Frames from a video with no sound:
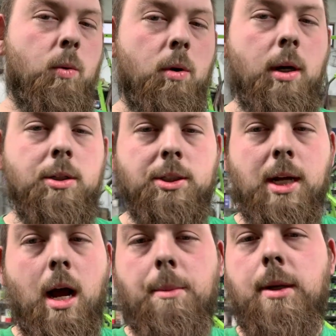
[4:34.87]
or just
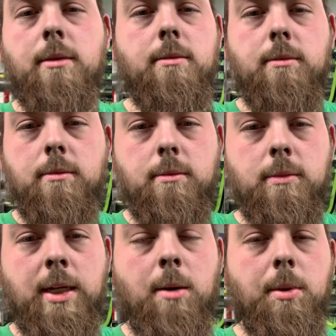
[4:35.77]
comment
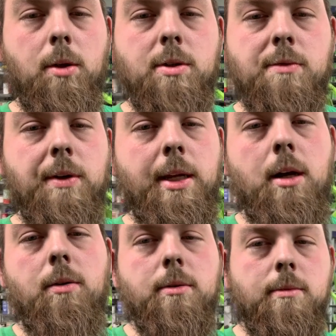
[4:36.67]
down below this
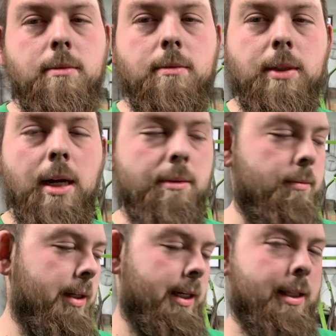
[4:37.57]
video, and
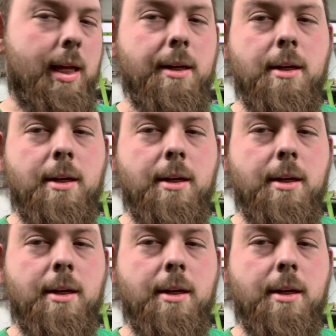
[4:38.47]
we can get that